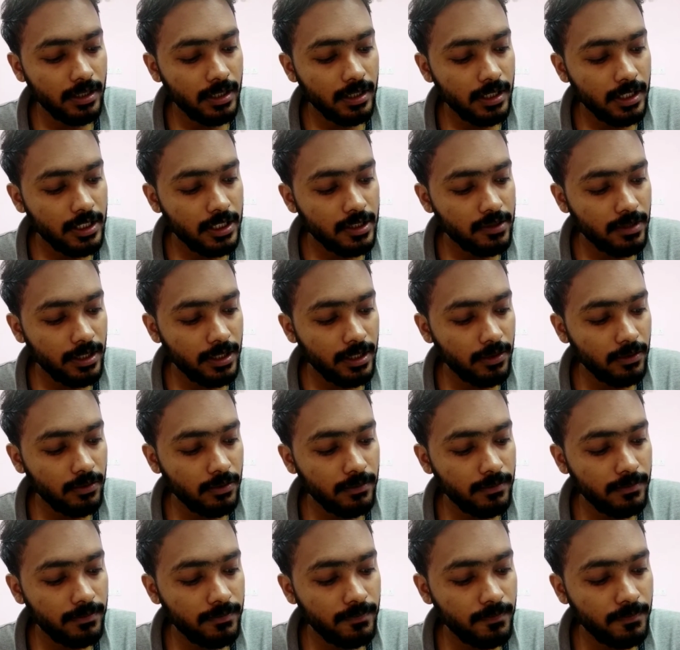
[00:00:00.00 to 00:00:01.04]
So I hope
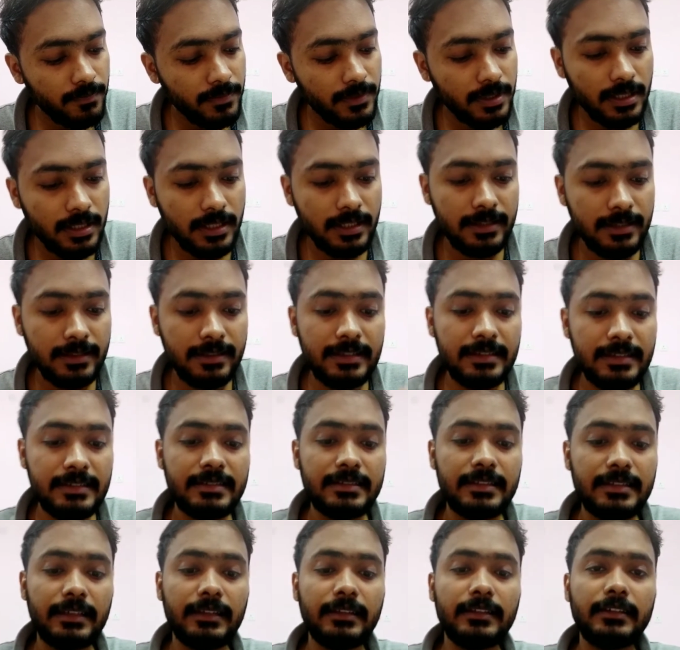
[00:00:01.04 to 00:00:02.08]
these
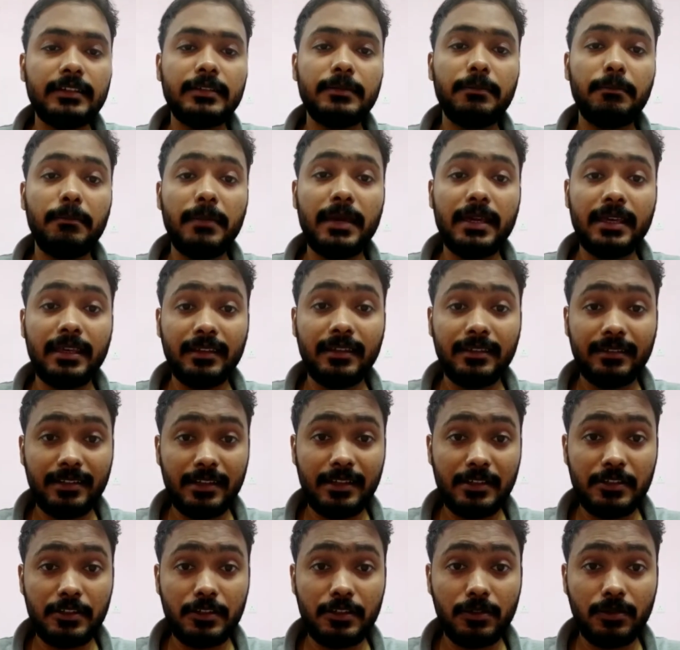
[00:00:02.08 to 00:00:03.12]
things making sense
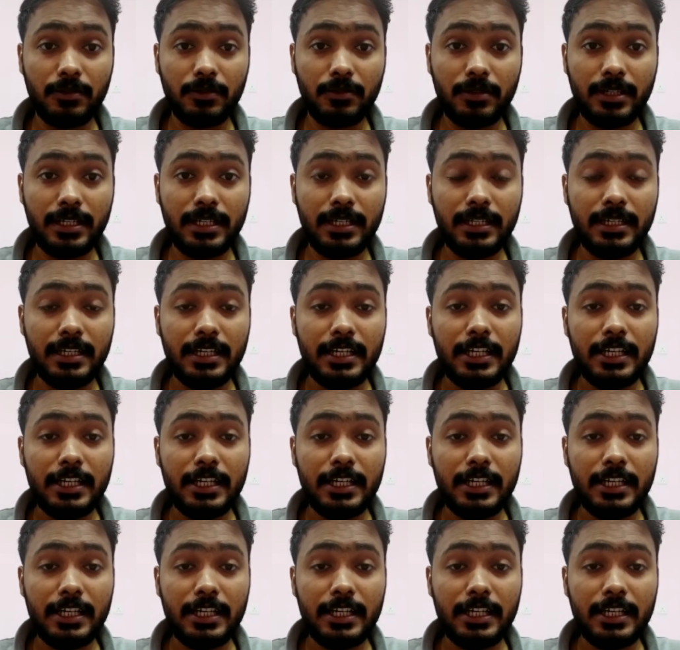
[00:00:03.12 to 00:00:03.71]
to you, right?